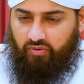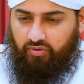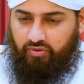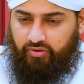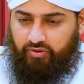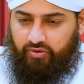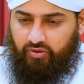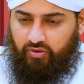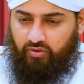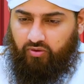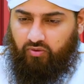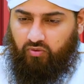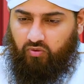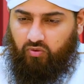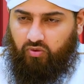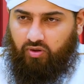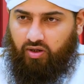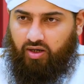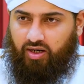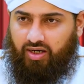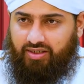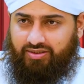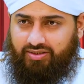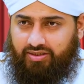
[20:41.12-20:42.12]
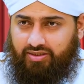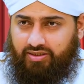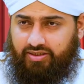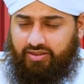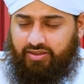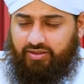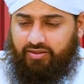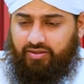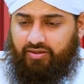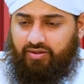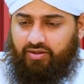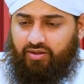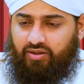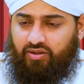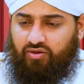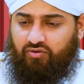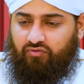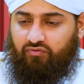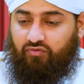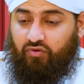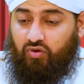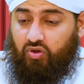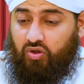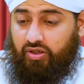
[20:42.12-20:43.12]
you know, wholeheartedly
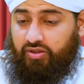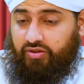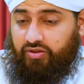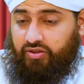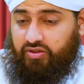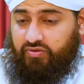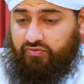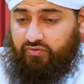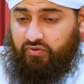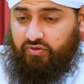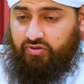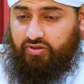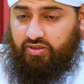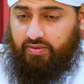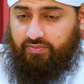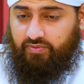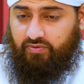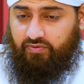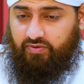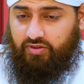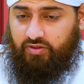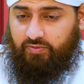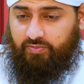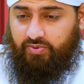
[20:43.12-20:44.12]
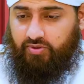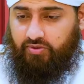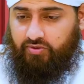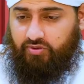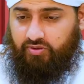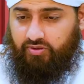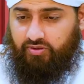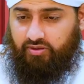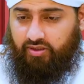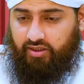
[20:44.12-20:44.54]
follow in these footsteps of the spiritual